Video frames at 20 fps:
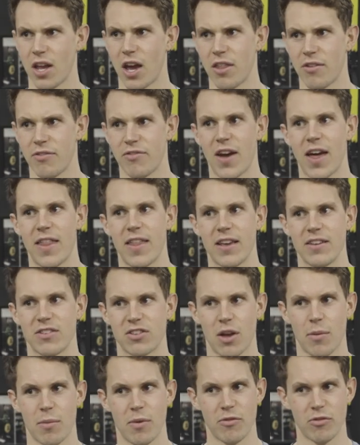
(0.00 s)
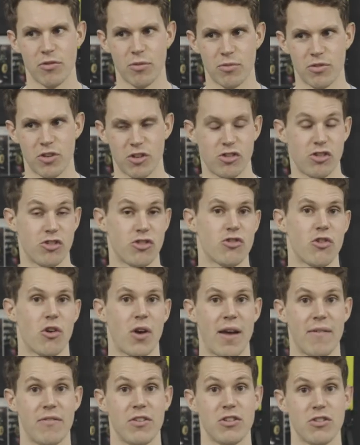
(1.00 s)
You know, the fact that it's coming from such a
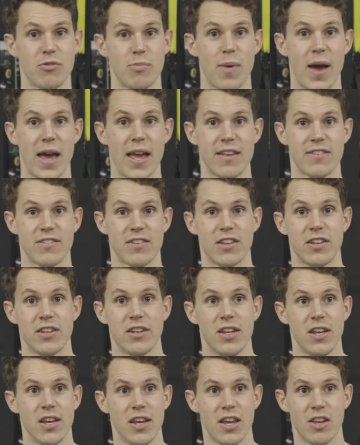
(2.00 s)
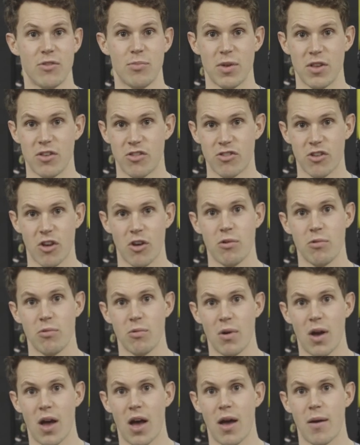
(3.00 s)
strong evidence base and it's been so
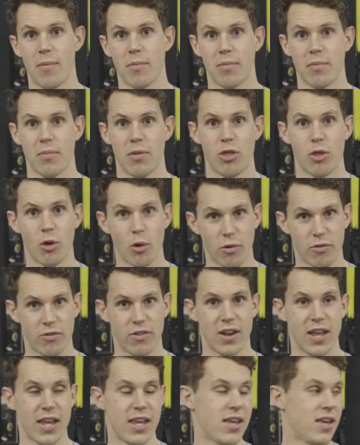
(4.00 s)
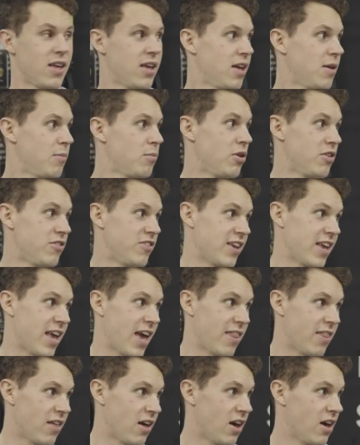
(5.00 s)
um, thoughtfully put
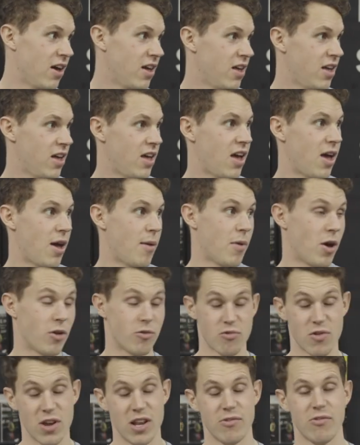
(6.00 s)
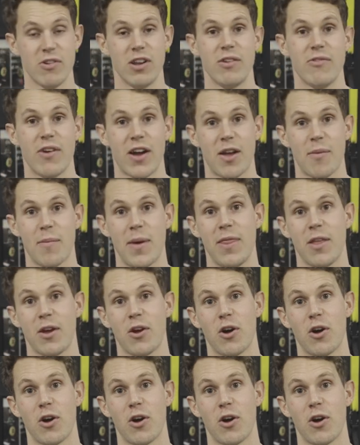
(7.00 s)
together um, I'd really, really recommend the